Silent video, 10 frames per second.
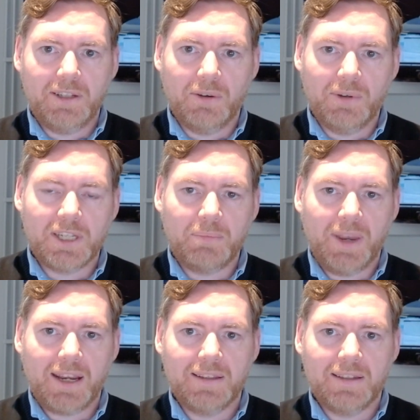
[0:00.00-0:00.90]
don't
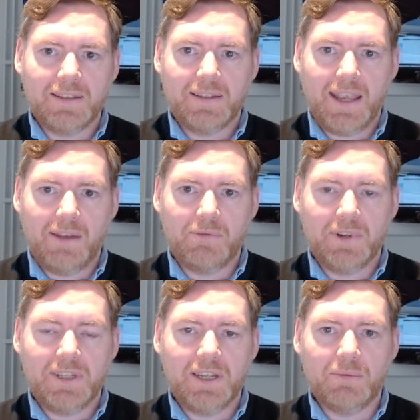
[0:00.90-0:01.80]
expect that
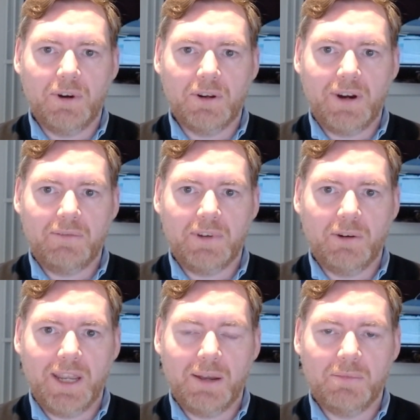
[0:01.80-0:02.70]
every tier one or every
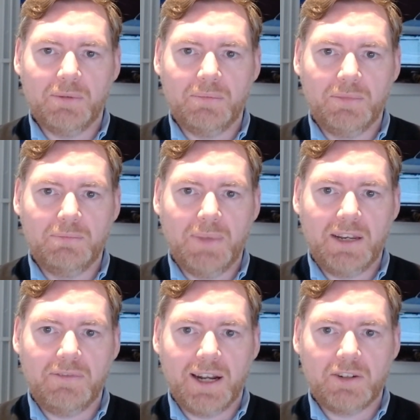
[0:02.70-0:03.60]
OEM will
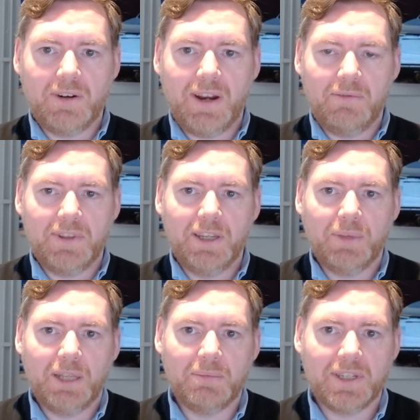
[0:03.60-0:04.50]
manufacture everything
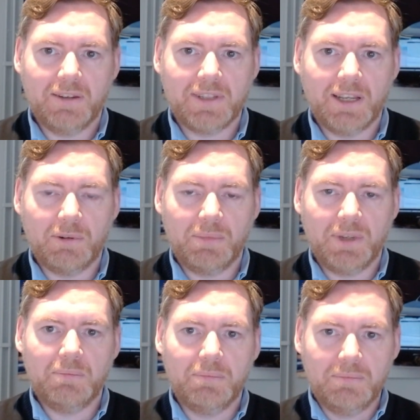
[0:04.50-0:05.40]
by themselves. That would
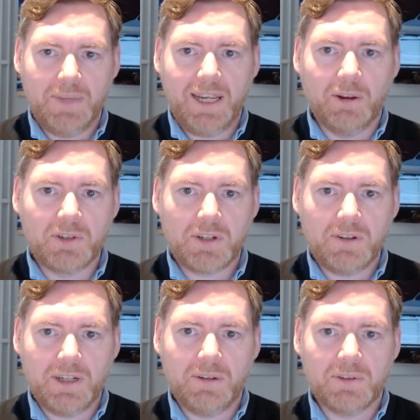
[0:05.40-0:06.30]
be
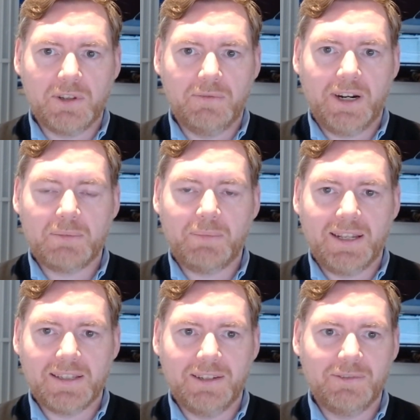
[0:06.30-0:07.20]
illogical and also very
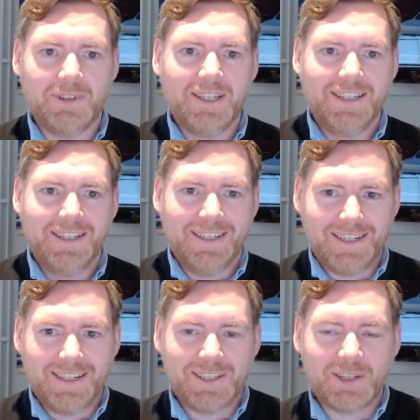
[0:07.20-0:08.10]
expensive.
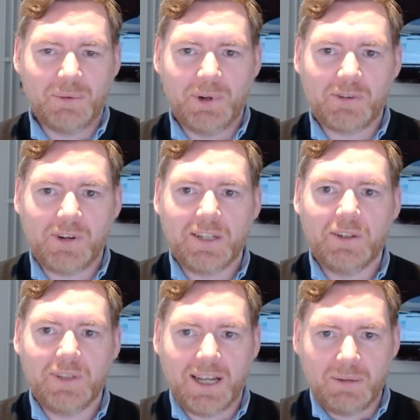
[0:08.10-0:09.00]
So we're not trying to
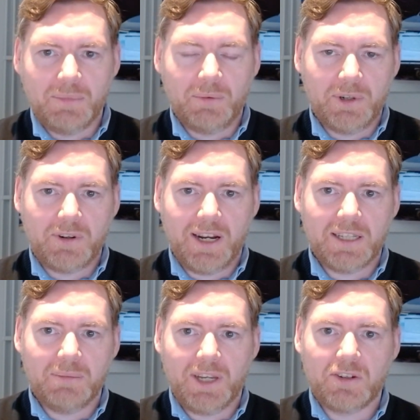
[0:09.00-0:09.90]
do that, but we're trying
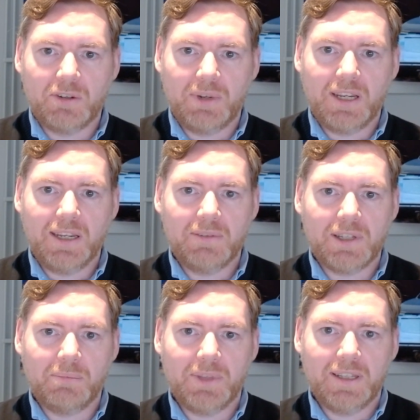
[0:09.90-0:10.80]
to make sure we can give
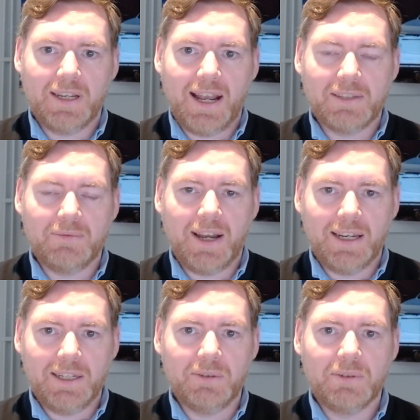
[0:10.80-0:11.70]
something that adds
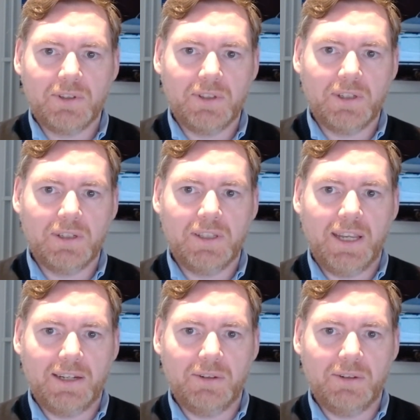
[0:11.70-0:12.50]
value to the end